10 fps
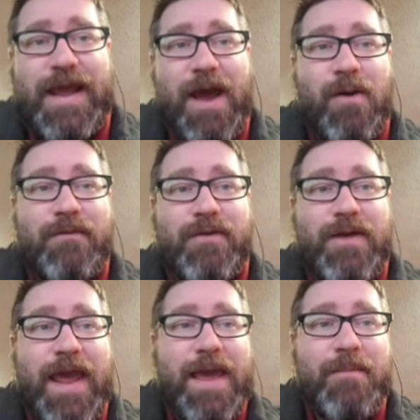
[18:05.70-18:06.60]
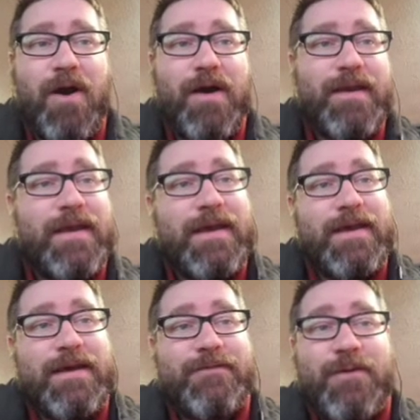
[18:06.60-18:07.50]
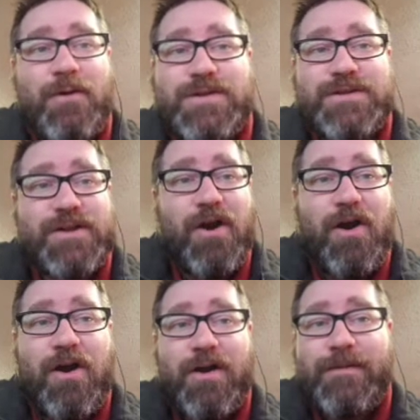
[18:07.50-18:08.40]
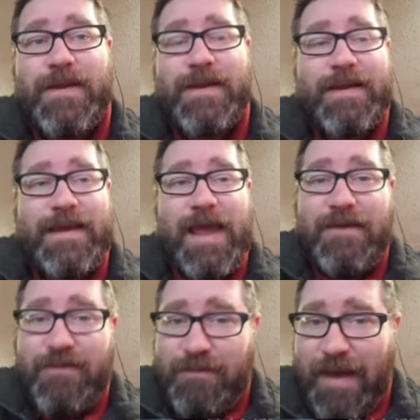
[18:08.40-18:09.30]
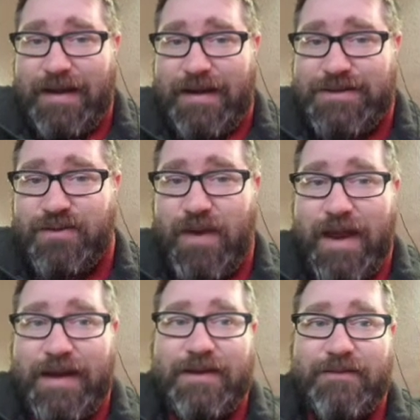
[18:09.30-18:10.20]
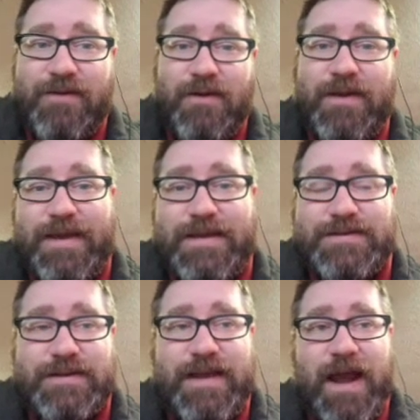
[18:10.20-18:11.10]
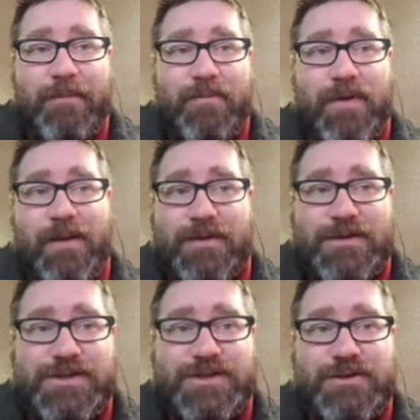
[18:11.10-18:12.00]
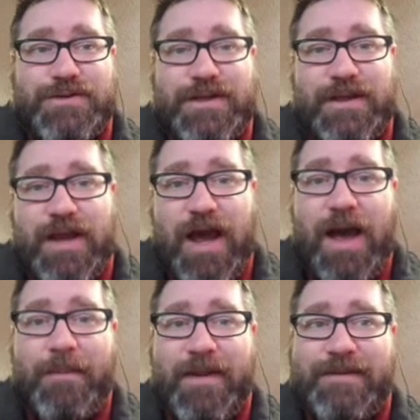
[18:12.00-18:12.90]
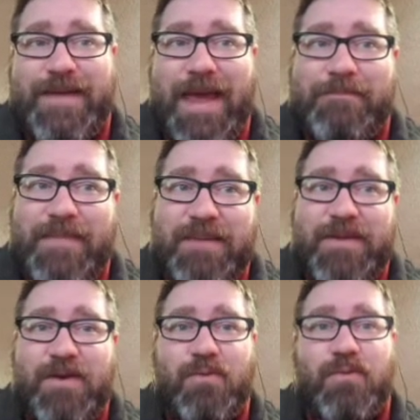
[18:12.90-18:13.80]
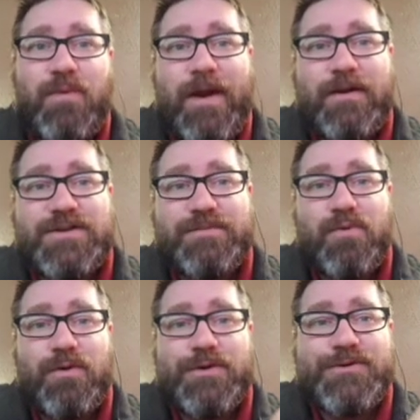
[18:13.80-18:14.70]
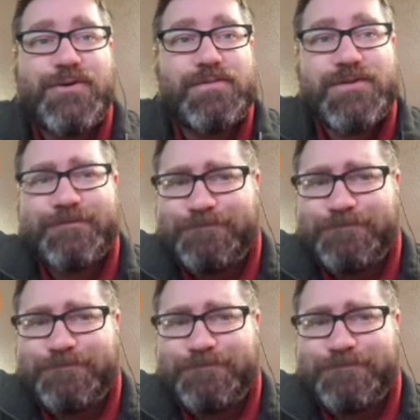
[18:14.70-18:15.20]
However, Amon, Phosis Takar, even Magnus the Red can very easily operate with just using common and maybe rare support troops.